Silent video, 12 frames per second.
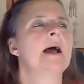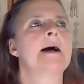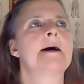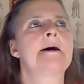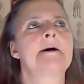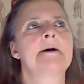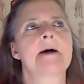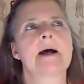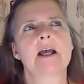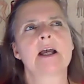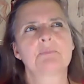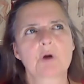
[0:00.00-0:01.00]
I
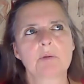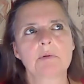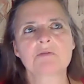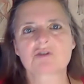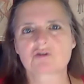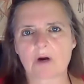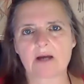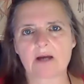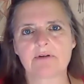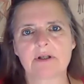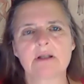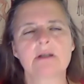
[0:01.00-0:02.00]
had problems
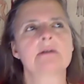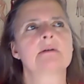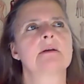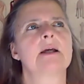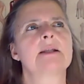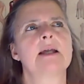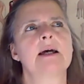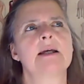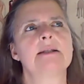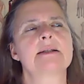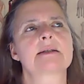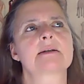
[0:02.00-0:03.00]
driving at
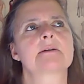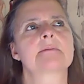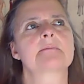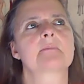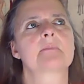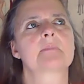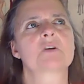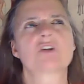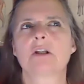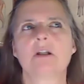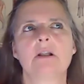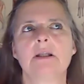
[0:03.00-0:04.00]
night.
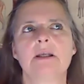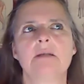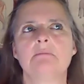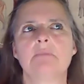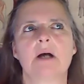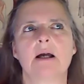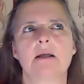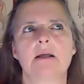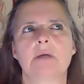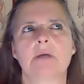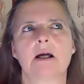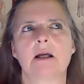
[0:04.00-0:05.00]
Suddenly
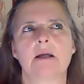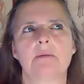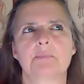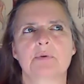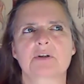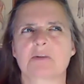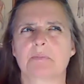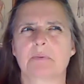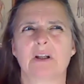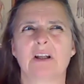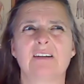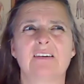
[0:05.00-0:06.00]
my
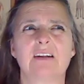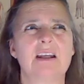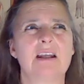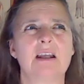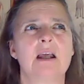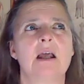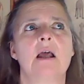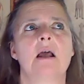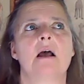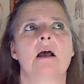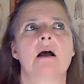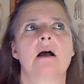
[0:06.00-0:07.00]
perceptibility,
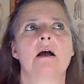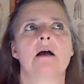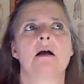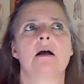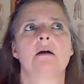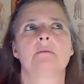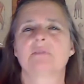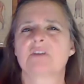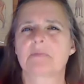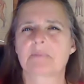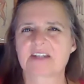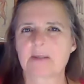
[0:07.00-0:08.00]

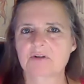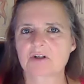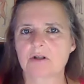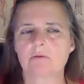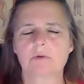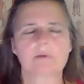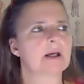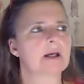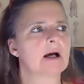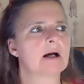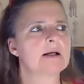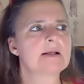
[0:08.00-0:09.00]
the perception with my
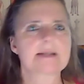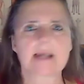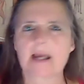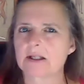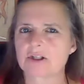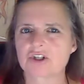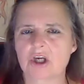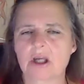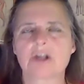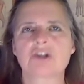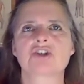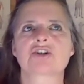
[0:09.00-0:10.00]
eyes had
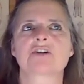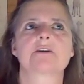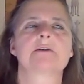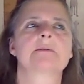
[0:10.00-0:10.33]
changed.